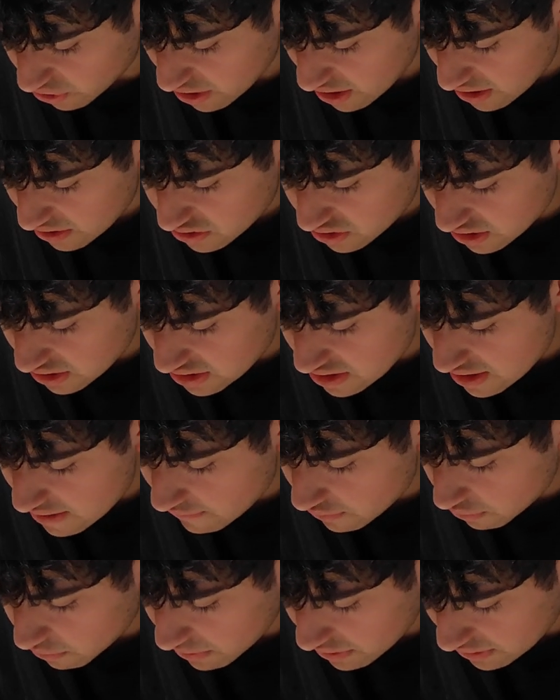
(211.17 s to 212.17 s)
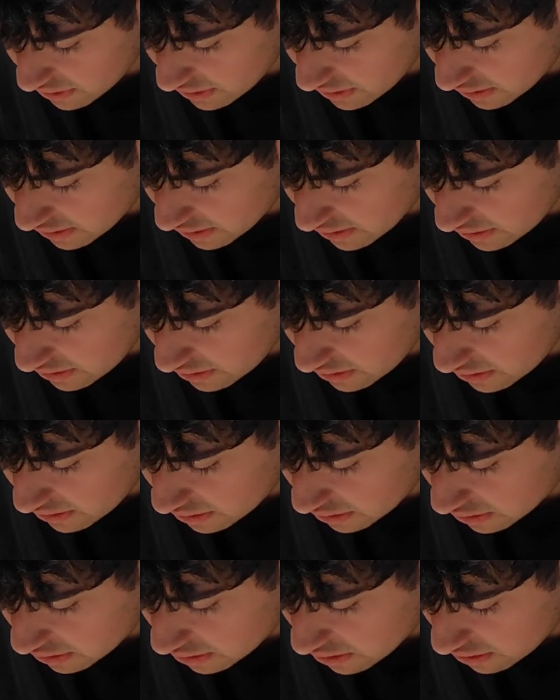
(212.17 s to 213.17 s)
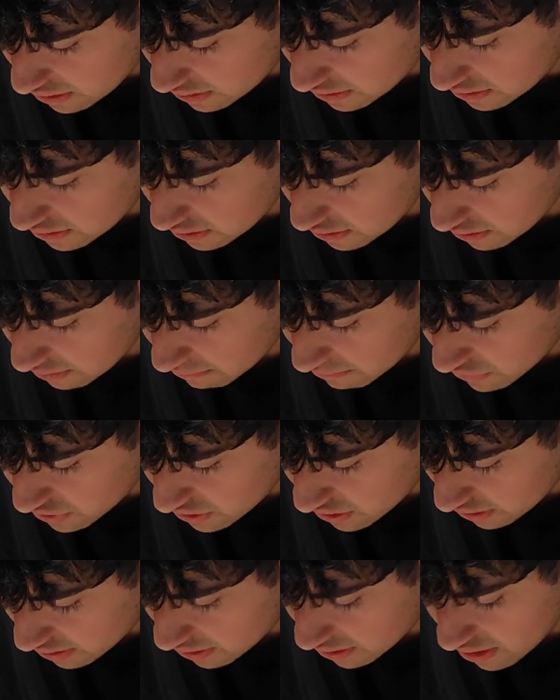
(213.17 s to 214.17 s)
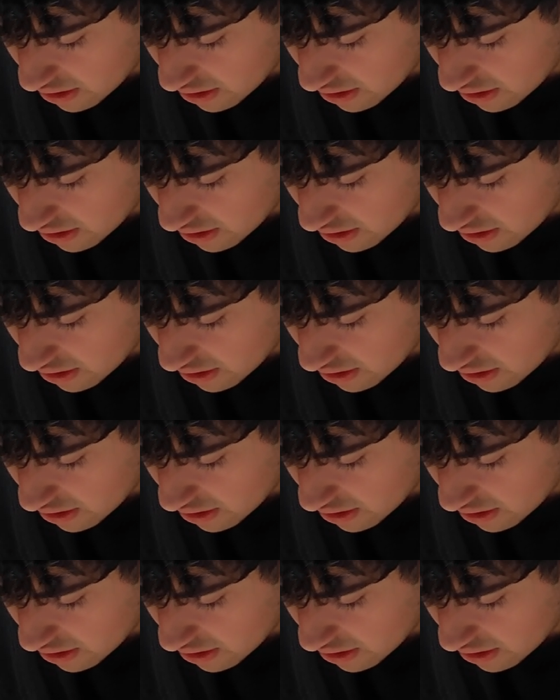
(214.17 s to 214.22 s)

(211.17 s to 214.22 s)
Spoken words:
She never was in a consumption.